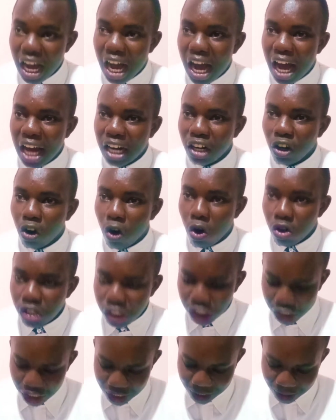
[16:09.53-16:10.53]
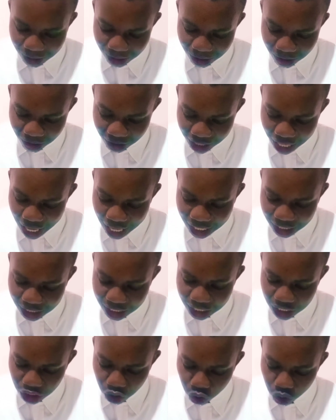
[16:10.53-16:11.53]
unconsciously
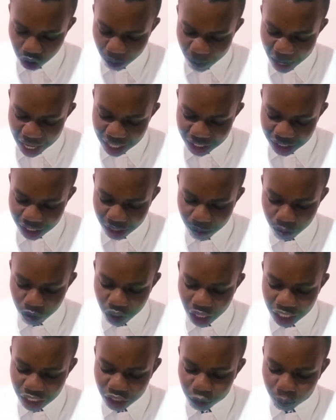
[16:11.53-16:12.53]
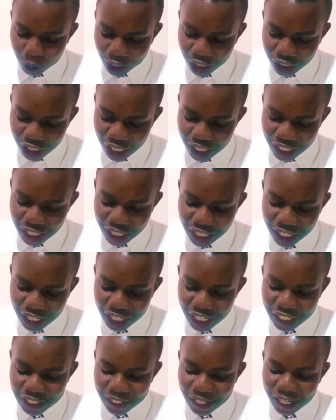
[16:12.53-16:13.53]
reacting to the maxim that spectating
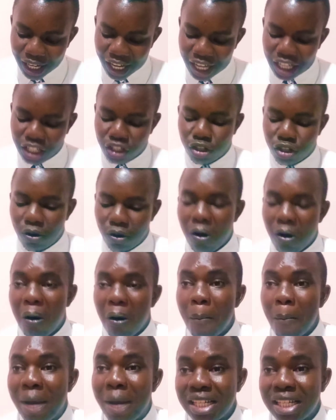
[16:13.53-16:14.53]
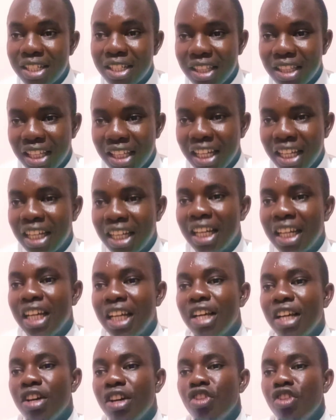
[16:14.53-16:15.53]
is the next best thing
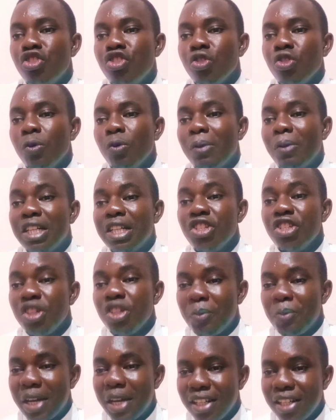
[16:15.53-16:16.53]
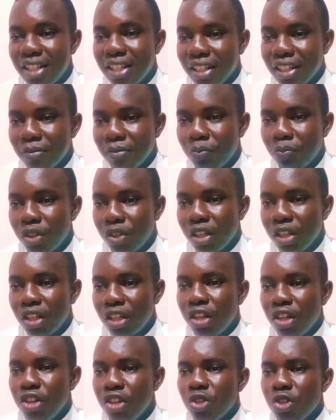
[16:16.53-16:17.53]
to participating.
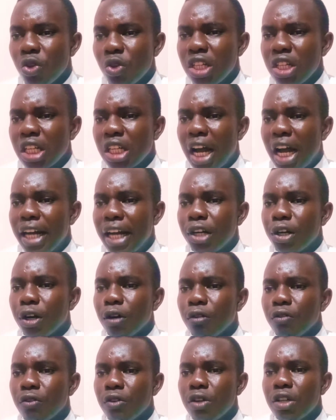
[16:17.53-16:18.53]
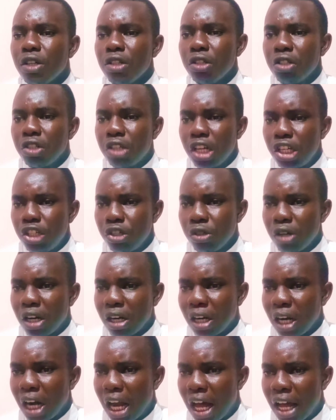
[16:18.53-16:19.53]
So, this kind of
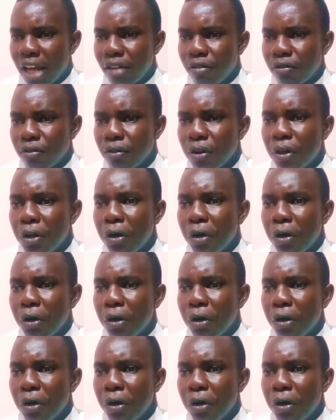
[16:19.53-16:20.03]
stationary life